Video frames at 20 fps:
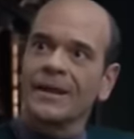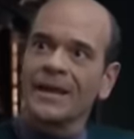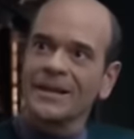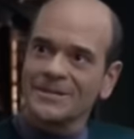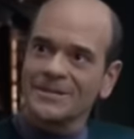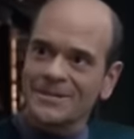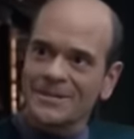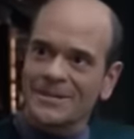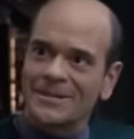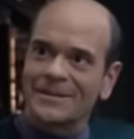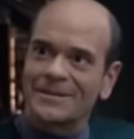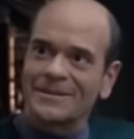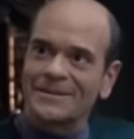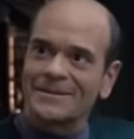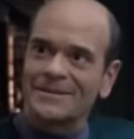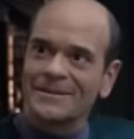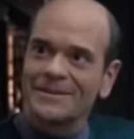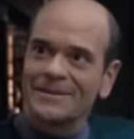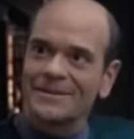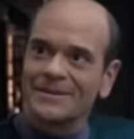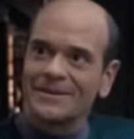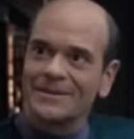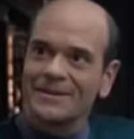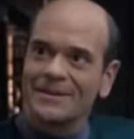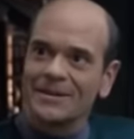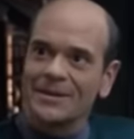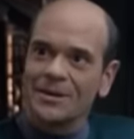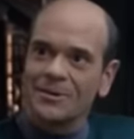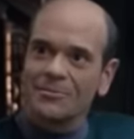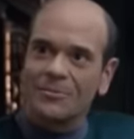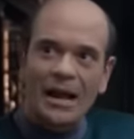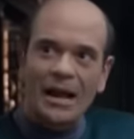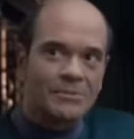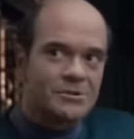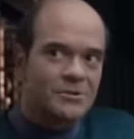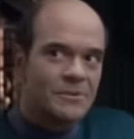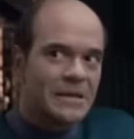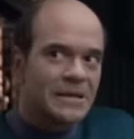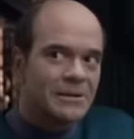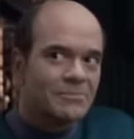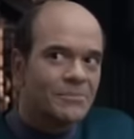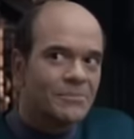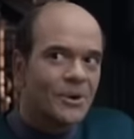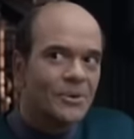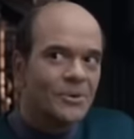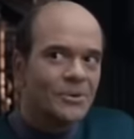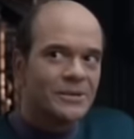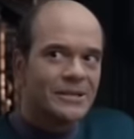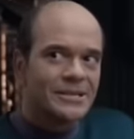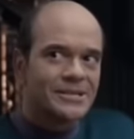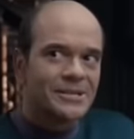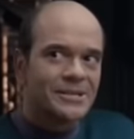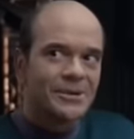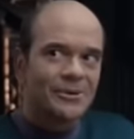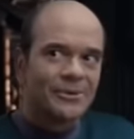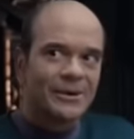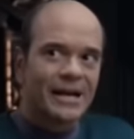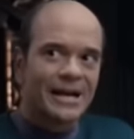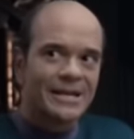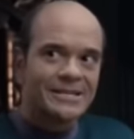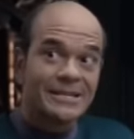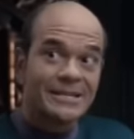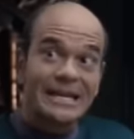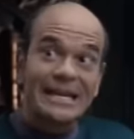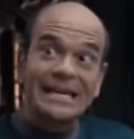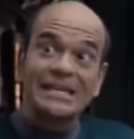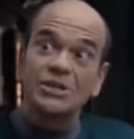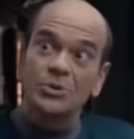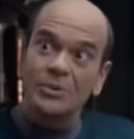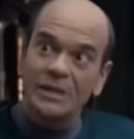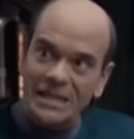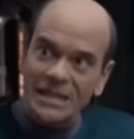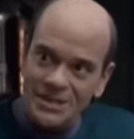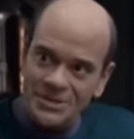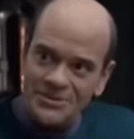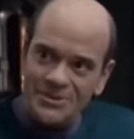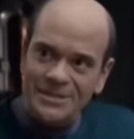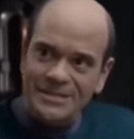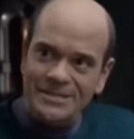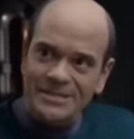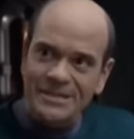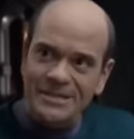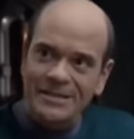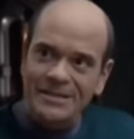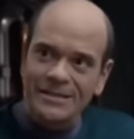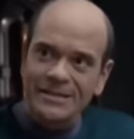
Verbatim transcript: Excellent. Perhaps we can mold this curiosity into an interest,